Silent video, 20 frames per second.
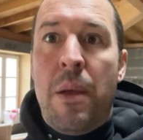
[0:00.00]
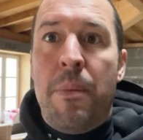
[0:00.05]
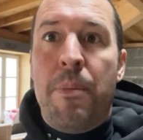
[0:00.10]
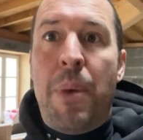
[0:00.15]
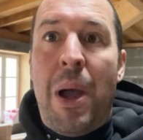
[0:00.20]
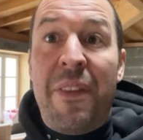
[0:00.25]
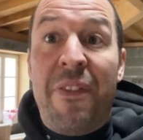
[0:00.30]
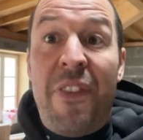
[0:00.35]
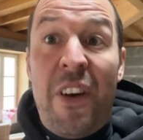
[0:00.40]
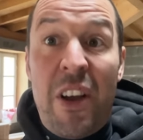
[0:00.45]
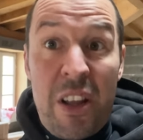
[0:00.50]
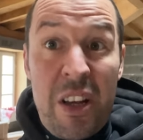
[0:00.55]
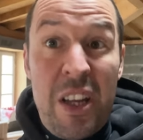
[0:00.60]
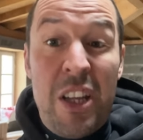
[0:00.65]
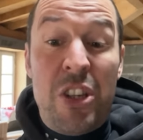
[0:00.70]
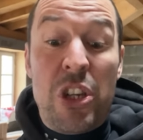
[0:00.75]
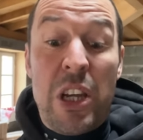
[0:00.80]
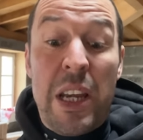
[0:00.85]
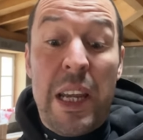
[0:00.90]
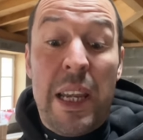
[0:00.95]
By
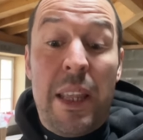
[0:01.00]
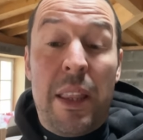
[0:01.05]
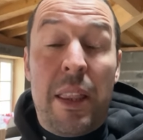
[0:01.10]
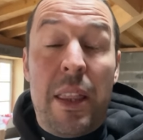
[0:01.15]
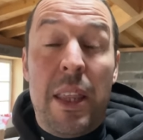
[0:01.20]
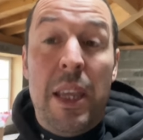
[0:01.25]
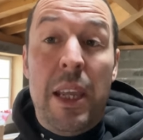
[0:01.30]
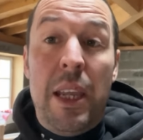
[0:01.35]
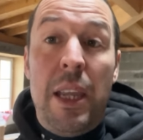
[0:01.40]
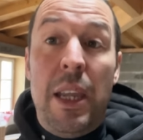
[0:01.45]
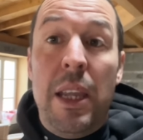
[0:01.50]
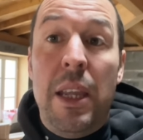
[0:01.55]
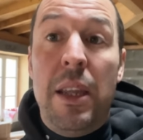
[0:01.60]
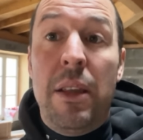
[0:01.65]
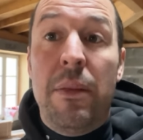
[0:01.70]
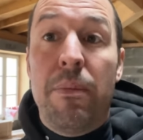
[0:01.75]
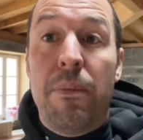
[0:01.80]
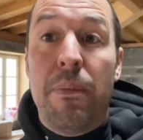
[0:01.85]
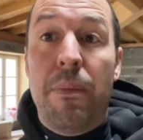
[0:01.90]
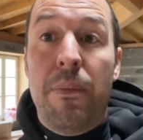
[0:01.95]
varnishing
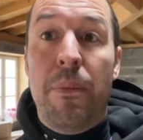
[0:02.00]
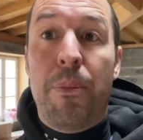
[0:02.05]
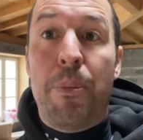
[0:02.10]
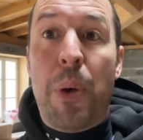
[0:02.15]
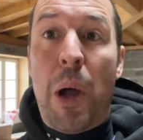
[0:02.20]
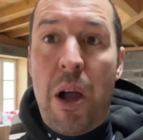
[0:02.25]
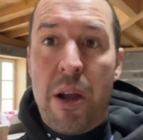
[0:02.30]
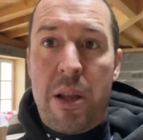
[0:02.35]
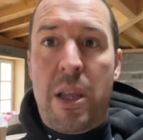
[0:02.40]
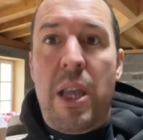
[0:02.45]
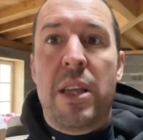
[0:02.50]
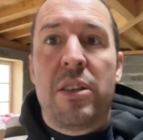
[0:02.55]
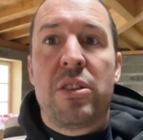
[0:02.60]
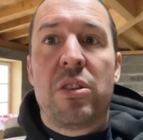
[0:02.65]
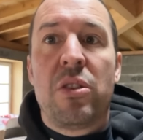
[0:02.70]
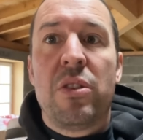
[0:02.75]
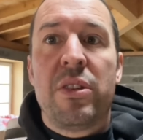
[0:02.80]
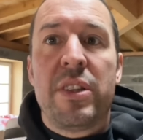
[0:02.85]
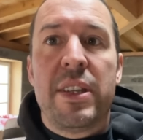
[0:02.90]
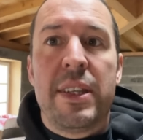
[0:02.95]
the parquet as
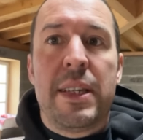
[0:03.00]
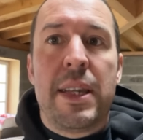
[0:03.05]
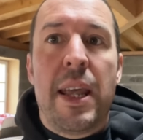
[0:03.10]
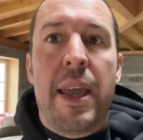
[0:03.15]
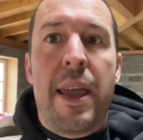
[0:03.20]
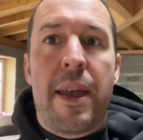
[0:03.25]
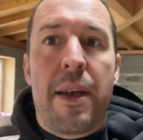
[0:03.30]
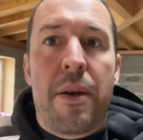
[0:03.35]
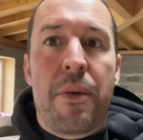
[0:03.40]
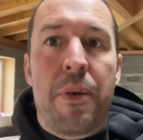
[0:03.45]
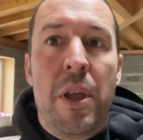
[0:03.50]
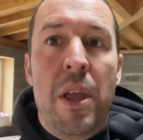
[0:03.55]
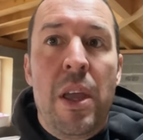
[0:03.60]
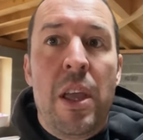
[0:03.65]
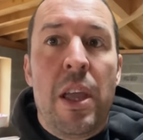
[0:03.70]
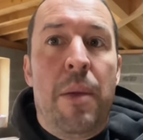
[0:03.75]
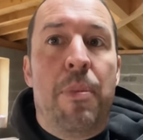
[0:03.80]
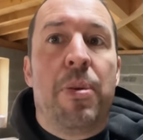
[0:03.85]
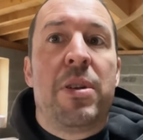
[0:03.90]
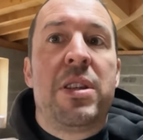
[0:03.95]
soon as it's down,
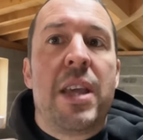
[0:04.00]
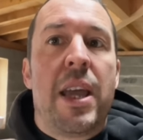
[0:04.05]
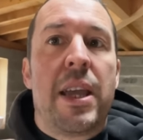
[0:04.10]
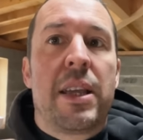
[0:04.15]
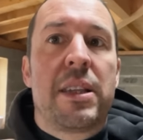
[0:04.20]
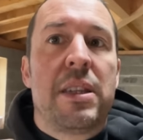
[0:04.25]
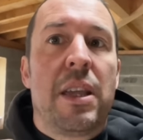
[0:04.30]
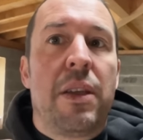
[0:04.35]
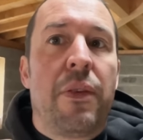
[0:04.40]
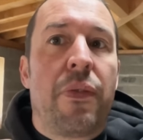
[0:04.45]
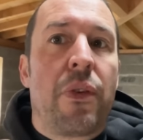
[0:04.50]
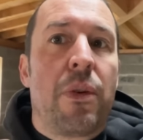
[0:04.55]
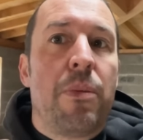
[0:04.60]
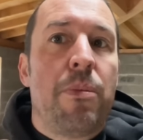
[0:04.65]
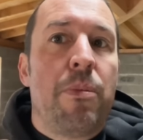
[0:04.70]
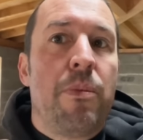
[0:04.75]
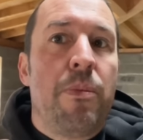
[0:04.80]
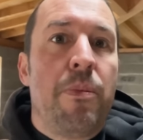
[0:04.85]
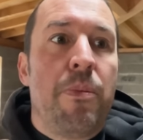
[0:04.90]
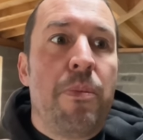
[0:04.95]
it protects it
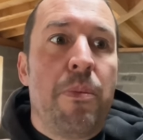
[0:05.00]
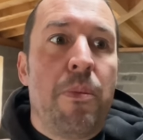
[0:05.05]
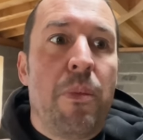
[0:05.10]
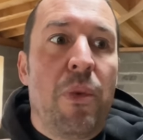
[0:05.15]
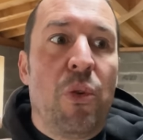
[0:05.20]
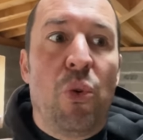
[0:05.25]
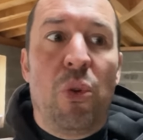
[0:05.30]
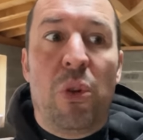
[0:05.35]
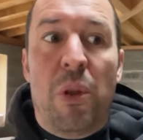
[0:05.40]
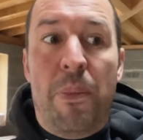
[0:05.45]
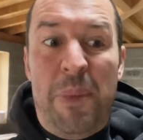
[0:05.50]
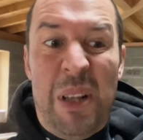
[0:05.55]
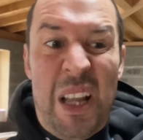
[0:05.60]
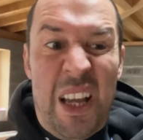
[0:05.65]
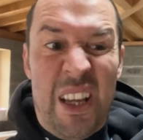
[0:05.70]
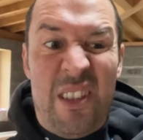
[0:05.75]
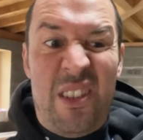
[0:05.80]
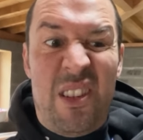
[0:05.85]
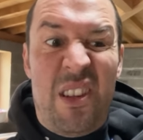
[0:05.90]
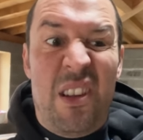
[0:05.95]
from all the
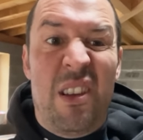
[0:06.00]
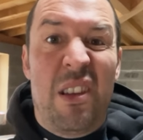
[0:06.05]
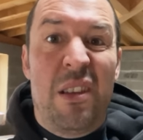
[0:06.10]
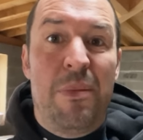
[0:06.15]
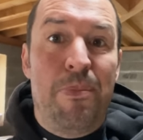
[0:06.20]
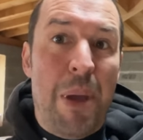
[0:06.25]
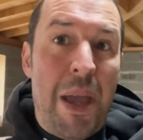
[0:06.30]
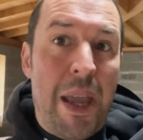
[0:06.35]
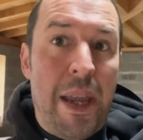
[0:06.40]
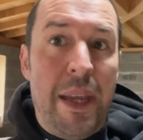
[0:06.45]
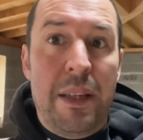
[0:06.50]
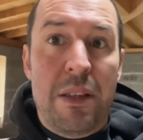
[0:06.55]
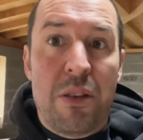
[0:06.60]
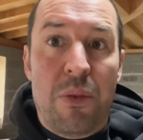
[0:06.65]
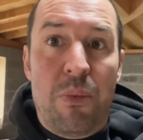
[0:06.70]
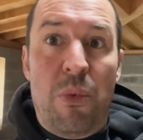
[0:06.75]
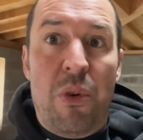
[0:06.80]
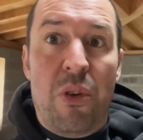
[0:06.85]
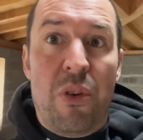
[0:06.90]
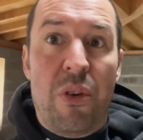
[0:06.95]
plaster, paint
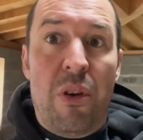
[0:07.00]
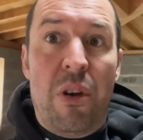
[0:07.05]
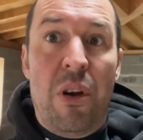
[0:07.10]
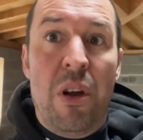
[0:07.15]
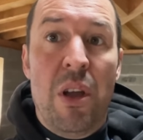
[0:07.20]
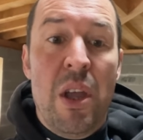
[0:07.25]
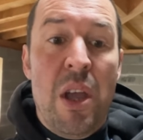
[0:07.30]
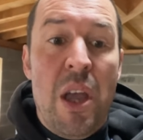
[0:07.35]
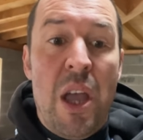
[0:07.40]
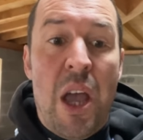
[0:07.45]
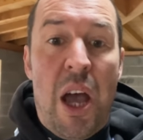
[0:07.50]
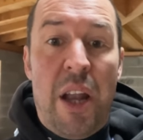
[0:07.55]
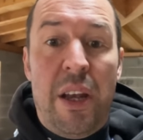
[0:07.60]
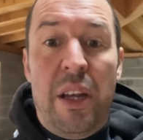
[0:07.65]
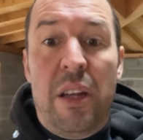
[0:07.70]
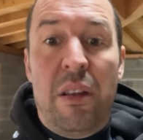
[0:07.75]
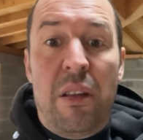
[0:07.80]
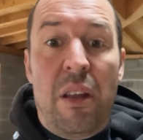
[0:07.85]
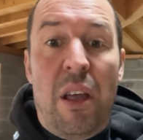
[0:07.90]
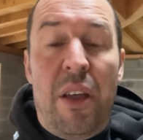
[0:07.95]
and whatnot,
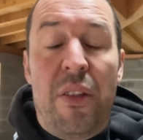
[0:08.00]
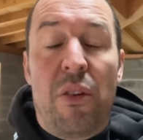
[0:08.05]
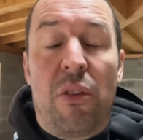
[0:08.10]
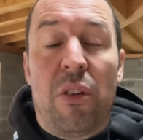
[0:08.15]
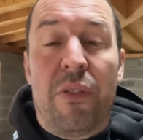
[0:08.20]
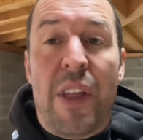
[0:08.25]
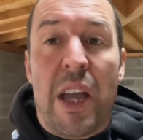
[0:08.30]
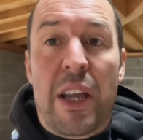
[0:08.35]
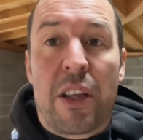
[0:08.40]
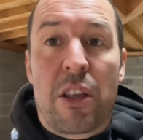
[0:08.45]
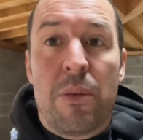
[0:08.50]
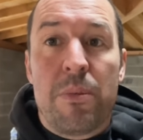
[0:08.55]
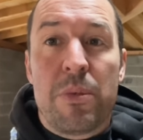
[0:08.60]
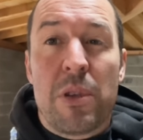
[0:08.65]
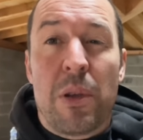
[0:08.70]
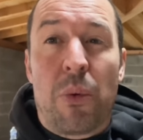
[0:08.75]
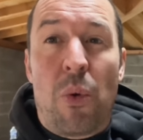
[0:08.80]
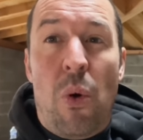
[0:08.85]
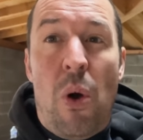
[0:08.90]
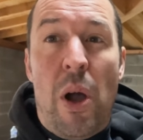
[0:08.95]
and, and all that comes
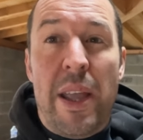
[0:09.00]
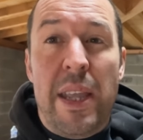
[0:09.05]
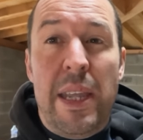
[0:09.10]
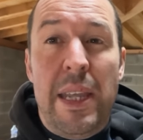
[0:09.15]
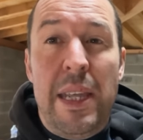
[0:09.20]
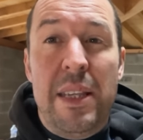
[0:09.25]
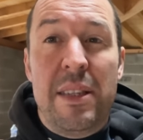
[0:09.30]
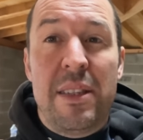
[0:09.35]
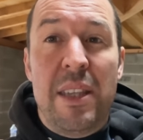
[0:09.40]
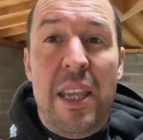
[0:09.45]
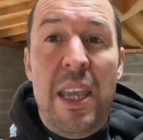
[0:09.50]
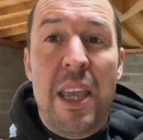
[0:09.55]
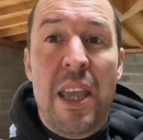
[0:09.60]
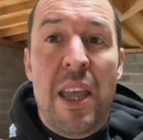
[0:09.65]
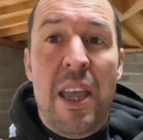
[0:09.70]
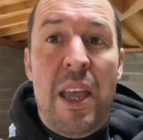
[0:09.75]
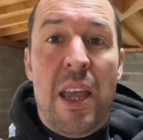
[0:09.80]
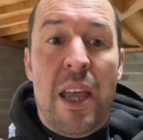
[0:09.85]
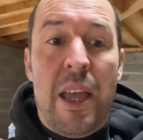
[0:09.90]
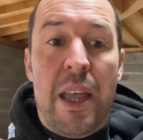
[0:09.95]
up quite easy.
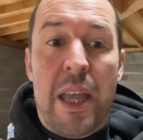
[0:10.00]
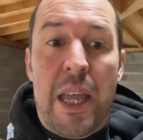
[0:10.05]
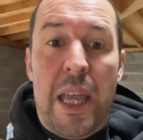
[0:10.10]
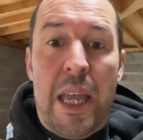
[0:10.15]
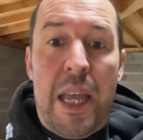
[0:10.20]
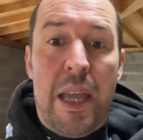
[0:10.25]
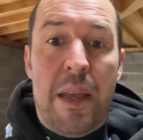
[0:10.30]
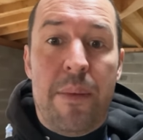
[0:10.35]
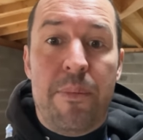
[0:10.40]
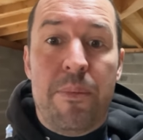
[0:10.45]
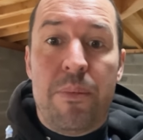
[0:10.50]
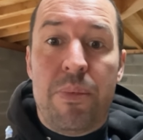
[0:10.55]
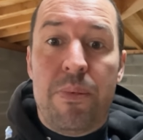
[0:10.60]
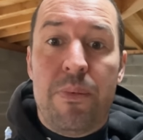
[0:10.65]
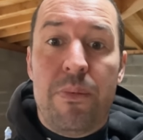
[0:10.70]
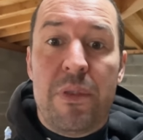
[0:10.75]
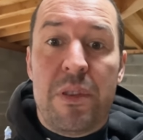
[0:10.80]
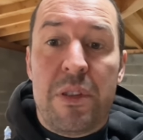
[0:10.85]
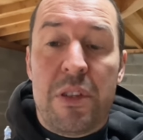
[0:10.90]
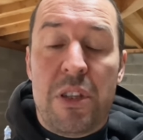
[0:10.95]
Um,
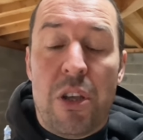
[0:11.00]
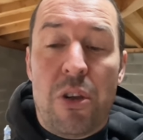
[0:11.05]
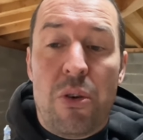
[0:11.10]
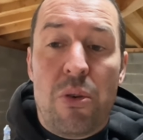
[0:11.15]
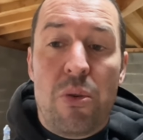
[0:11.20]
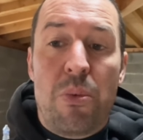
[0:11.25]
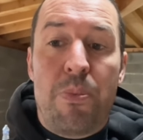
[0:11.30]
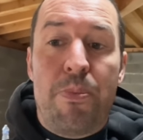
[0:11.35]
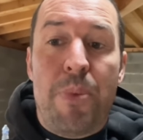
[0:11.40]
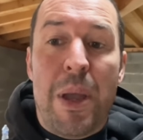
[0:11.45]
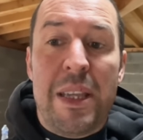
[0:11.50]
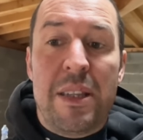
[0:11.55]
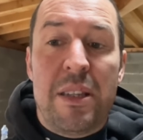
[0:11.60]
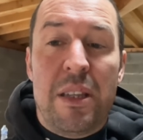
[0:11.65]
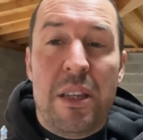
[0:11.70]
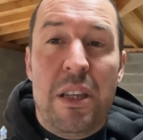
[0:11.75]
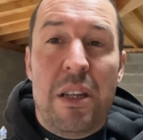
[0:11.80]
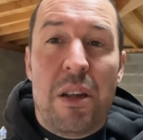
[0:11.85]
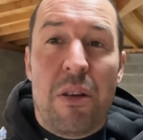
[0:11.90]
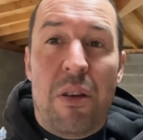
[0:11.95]
so
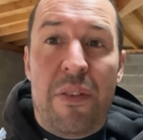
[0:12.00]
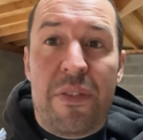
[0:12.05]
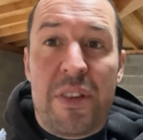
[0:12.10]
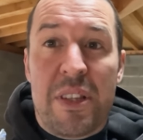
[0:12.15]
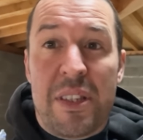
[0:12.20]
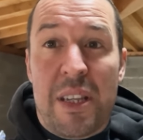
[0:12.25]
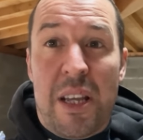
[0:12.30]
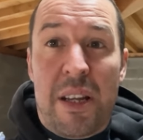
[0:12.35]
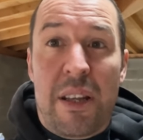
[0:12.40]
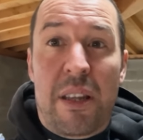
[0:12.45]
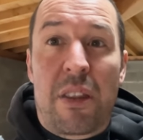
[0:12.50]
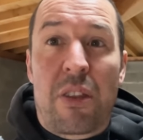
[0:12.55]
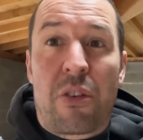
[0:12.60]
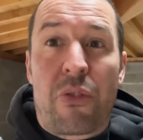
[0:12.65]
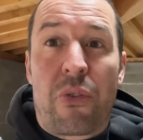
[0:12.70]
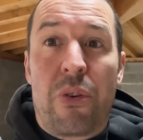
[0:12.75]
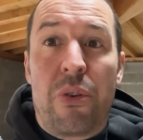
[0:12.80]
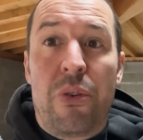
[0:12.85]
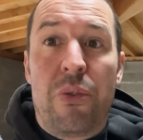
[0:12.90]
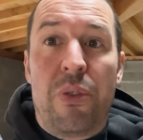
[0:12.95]
basically you don't have to sand
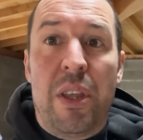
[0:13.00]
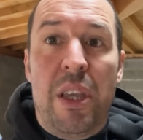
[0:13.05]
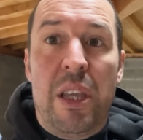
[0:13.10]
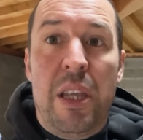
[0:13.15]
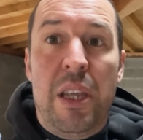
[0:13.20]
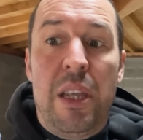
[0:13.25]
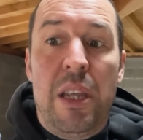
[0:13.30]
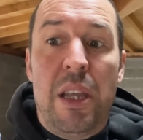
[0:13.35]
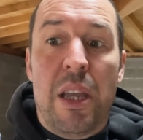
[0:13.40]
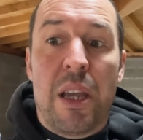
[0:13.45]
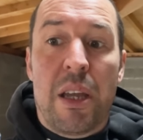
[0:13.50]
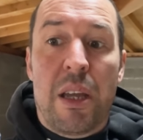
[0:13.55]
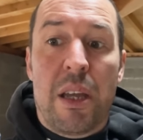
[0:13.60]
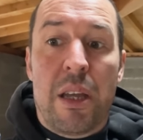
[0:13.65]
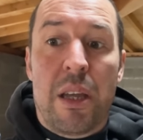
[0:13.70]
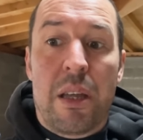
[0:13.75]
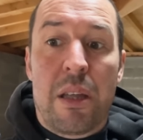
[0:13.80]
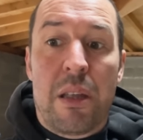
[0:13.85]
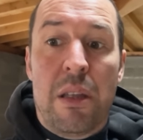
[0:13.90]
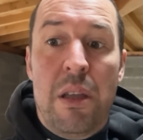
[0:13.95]
through the,
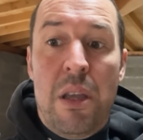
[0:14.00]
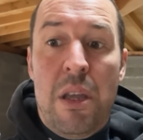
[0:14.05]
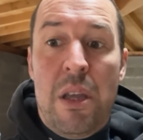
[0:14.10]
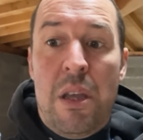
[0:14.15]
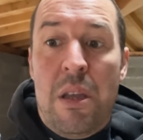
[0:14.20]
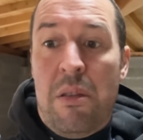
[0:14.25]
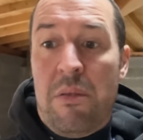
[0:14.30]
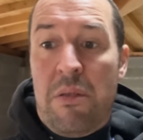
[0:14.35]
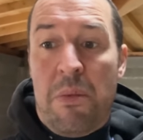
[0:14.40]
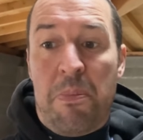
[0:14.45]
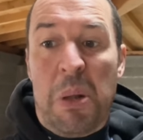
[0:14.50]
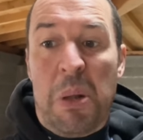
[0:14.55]
uh, the